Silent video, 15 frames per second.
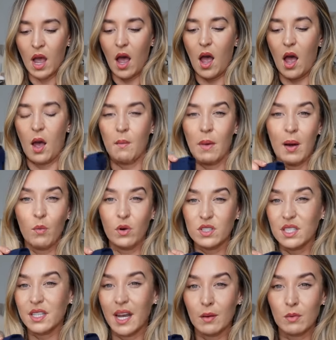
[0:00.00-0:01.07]
And once
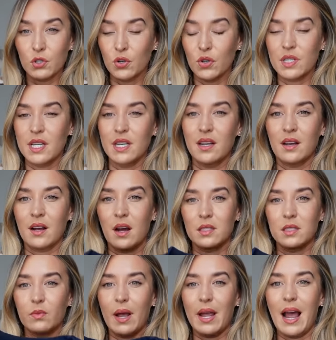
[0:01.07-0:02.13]
again, I'm sure you're seeing in a
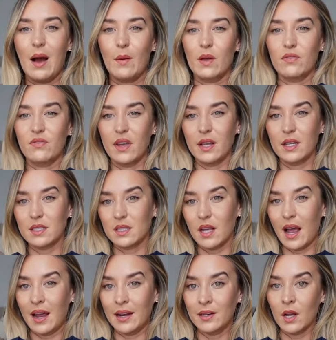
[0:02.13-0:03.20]
cutaway how it fits.
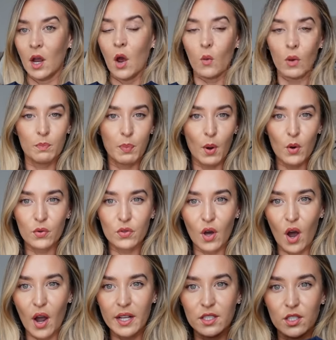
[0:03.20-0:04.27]
And with both the
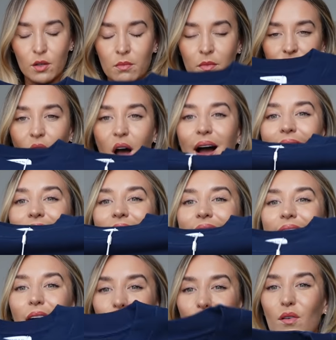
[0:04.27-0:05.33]
items, I
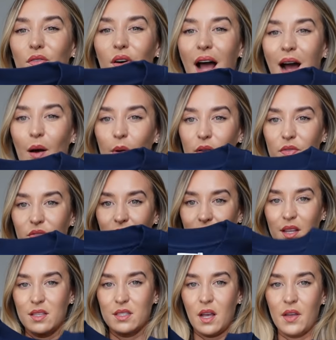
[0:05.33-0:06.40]
love how it
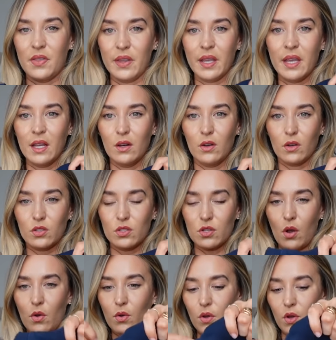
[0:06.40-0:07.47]
fits. I think it looks
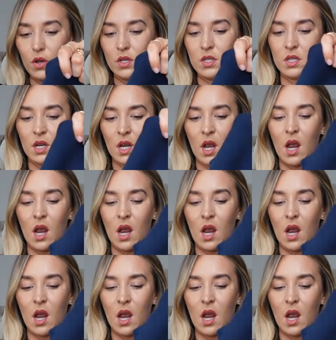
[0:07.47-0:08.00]
so good.